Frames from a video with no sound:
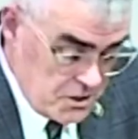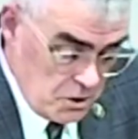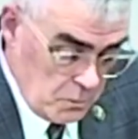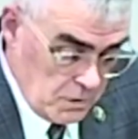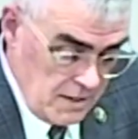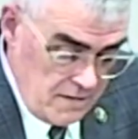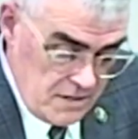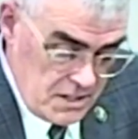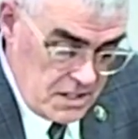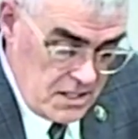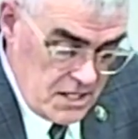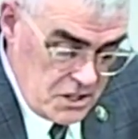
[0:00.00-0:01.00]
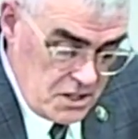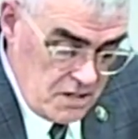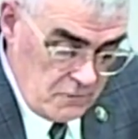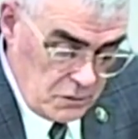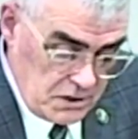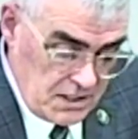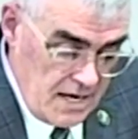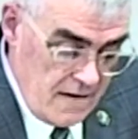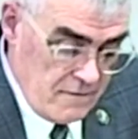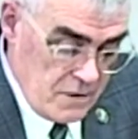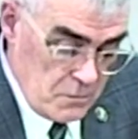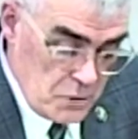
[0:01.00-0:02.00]
believe this initiative will
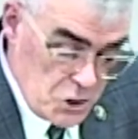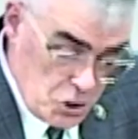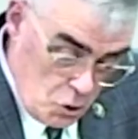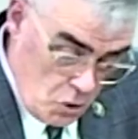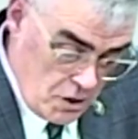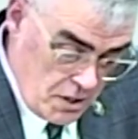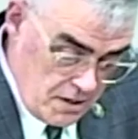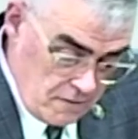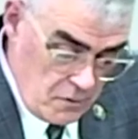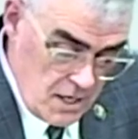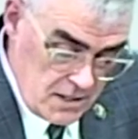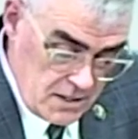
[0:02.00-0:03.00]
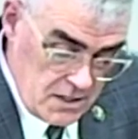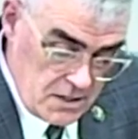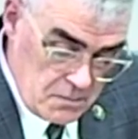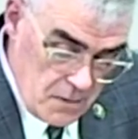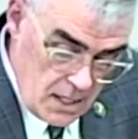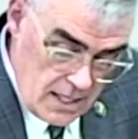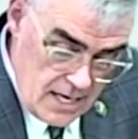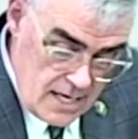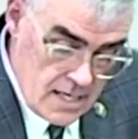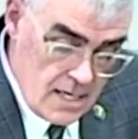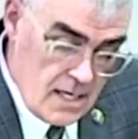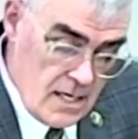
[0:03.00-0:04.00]
save the majority of residents
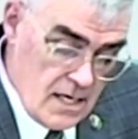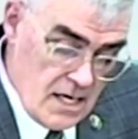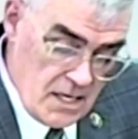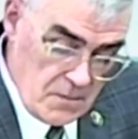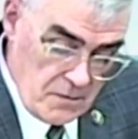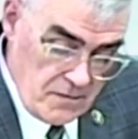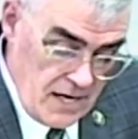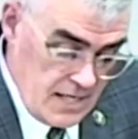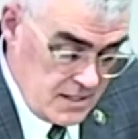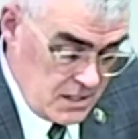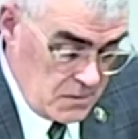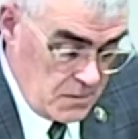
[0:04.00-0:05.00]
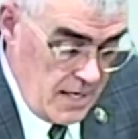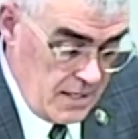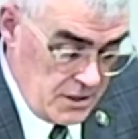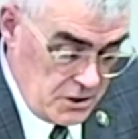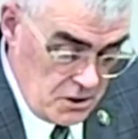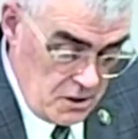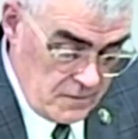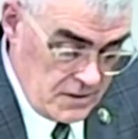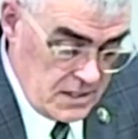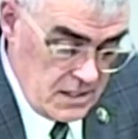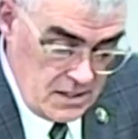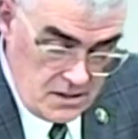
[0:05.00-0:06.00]
money, and it provides expanded
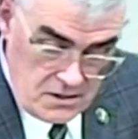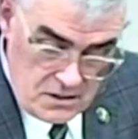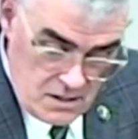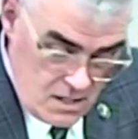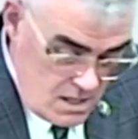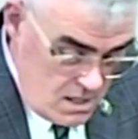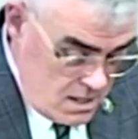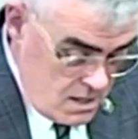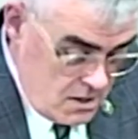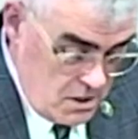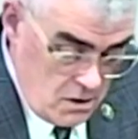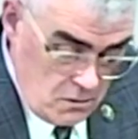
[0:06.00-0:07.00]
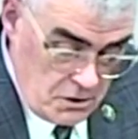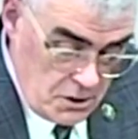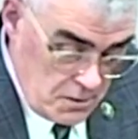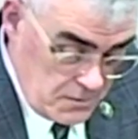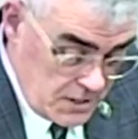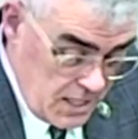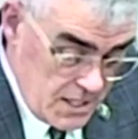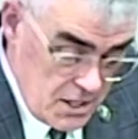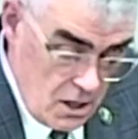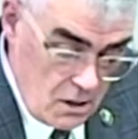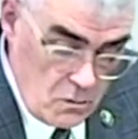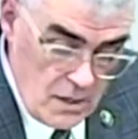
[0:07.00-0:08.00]
services, curbside
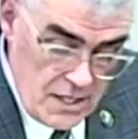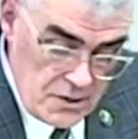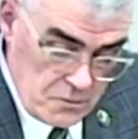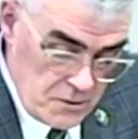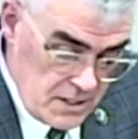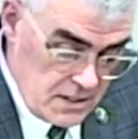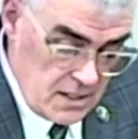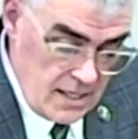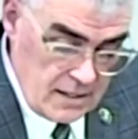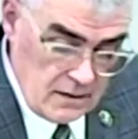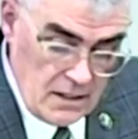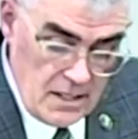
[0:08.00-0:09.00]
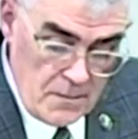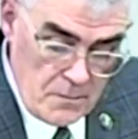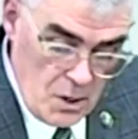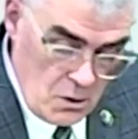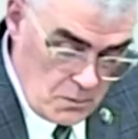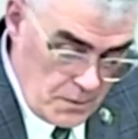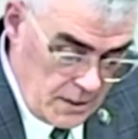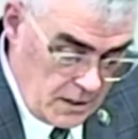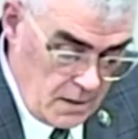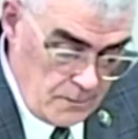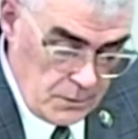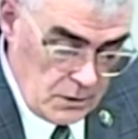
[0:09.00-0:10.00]
yard waste, recycling, bulk
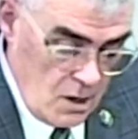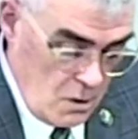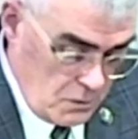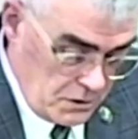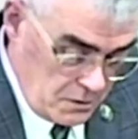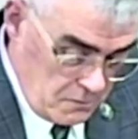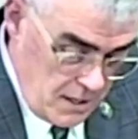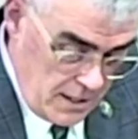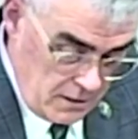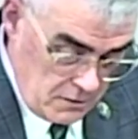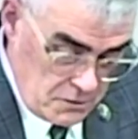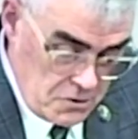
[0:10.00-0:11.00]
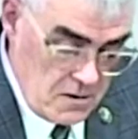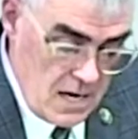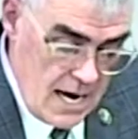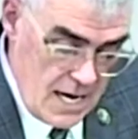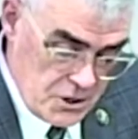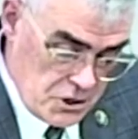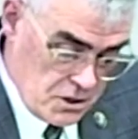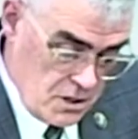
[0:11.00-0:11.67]
pickup along with their regular trash.